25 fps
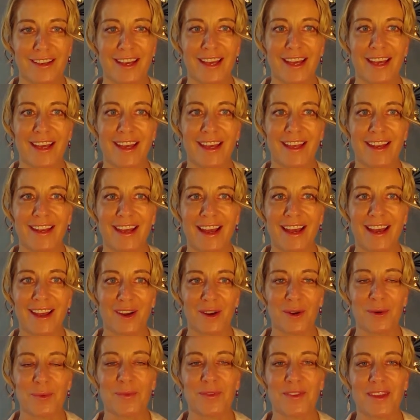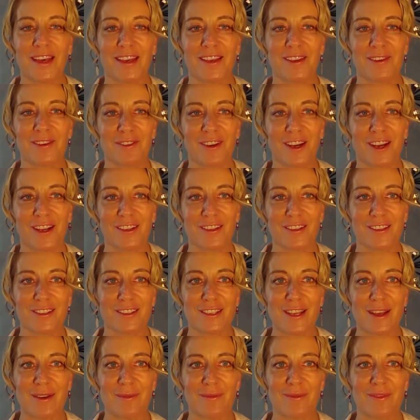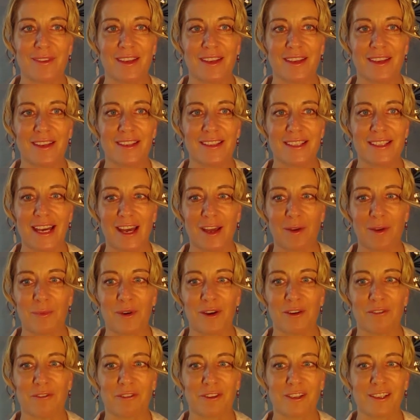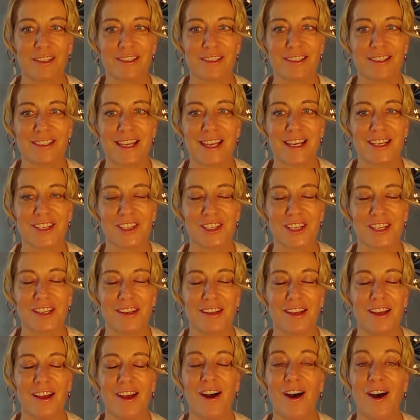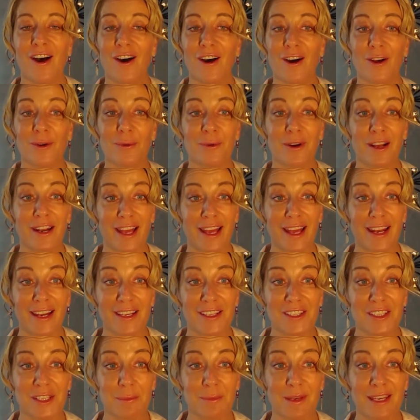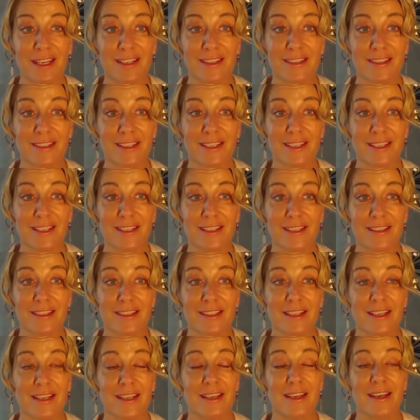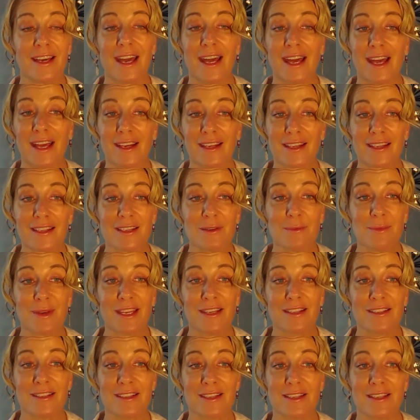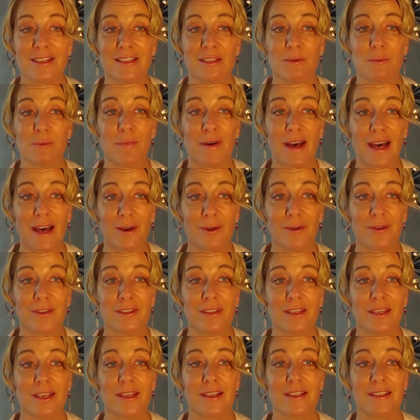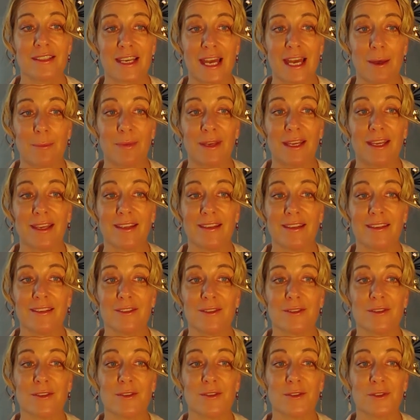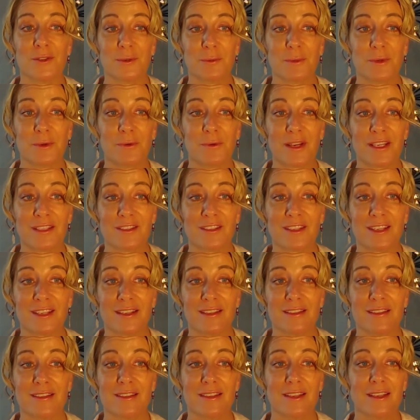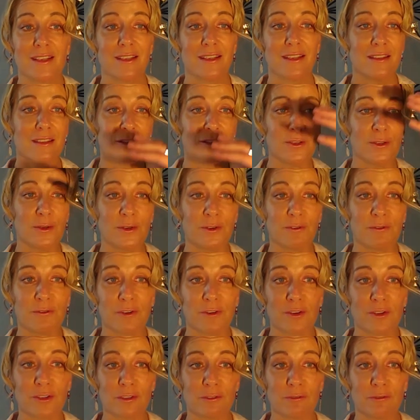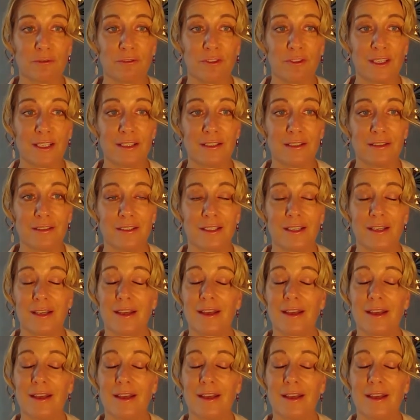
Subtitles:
And I hope that you've got some type of realization on what energy medicine is. Energy medicine is about tapping into the Schumann Resonance, the universal field.